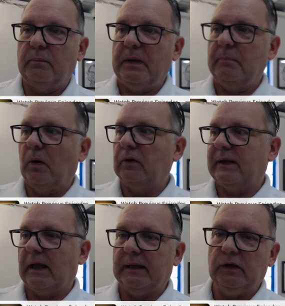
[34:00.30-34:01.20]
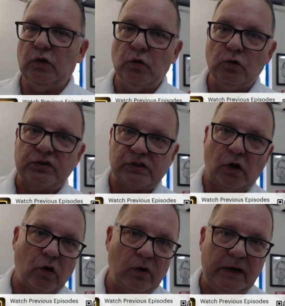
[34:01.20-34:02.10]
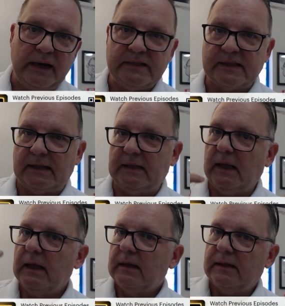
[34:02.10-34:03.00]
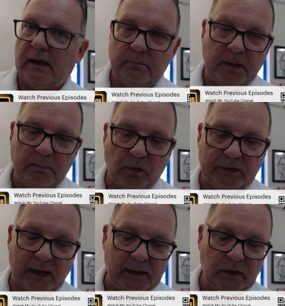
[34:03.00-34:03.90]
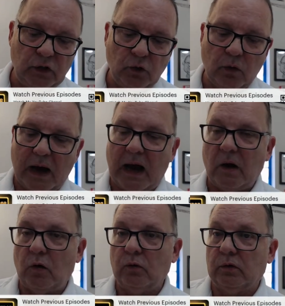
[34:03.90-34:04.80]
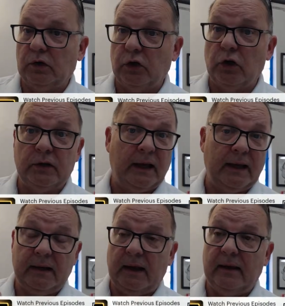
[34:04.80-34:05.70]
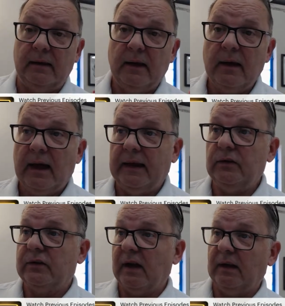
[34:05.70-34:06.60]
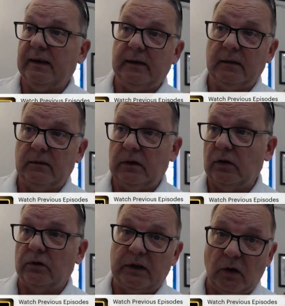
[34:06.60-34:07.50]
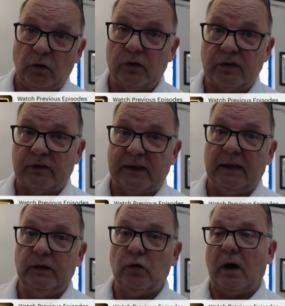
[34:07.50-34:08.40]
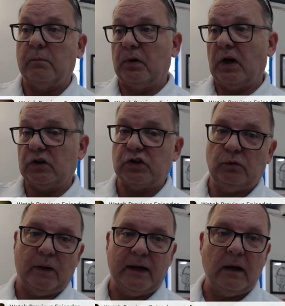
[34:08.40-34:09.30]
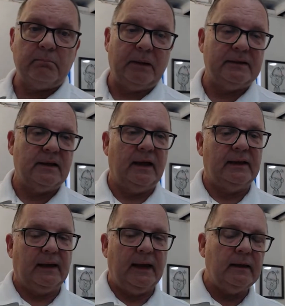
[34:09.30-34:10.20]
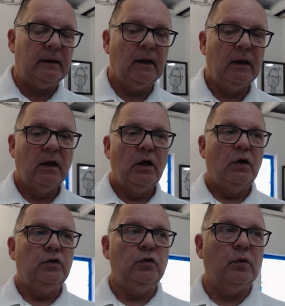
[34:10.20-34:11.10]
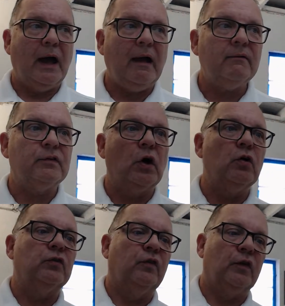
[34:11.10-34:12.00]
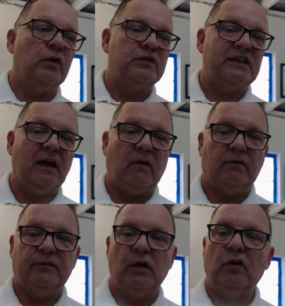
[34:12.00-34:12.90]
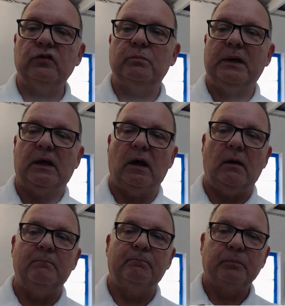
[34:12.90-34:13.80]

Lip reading: people telling you stories, and people telling you how good, and you're telling the owners are telling you how production went up, and you have those for yourself. Those become